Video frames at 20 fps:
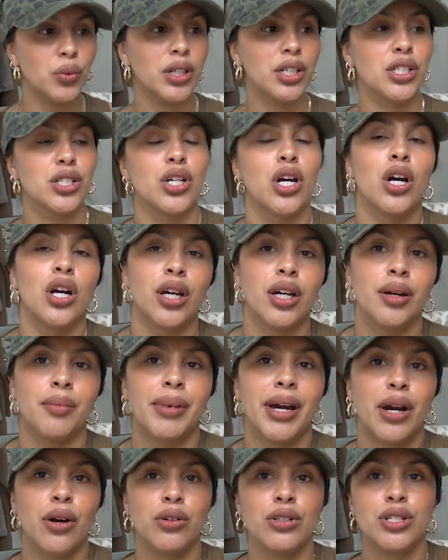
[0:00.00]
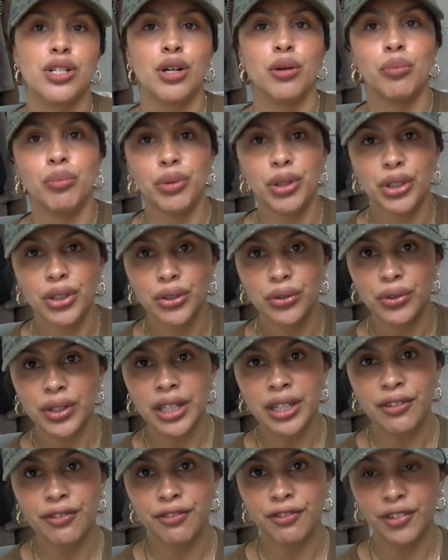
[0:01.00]
want to talk about
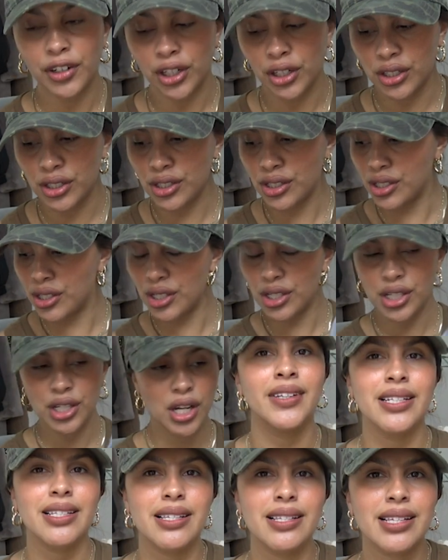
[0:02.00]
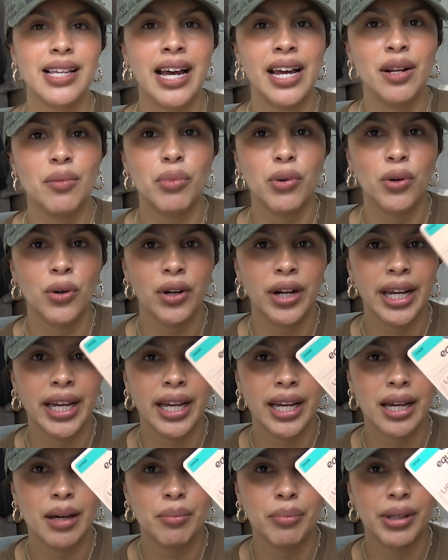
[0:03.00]
beauty first. This is kind of
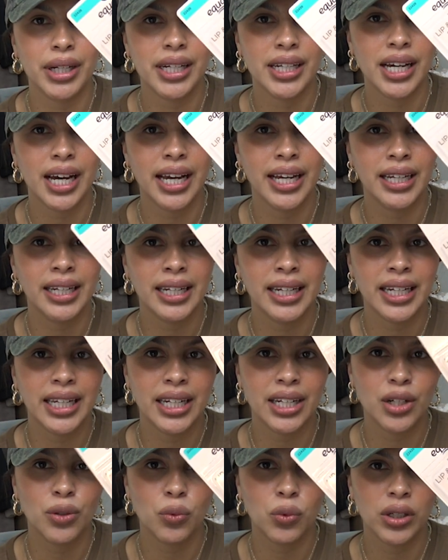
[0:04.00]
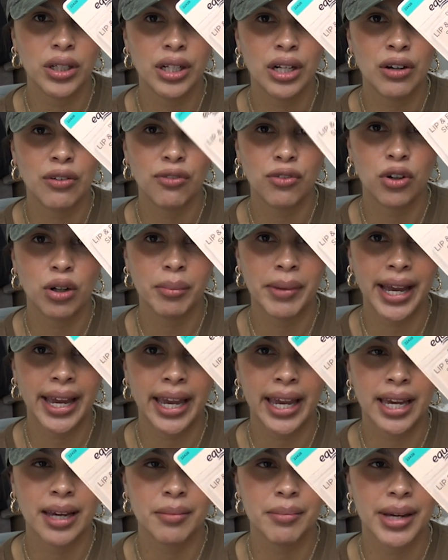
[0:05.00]
boring, but I needed one for my
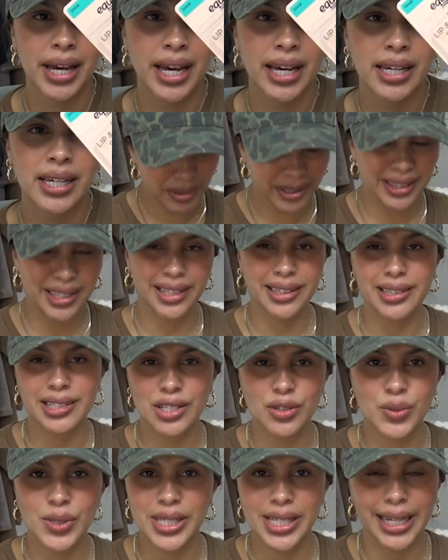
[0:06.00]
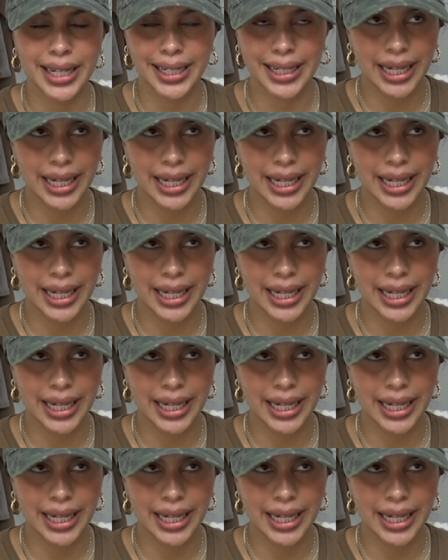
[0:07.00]
handbag. I think this was like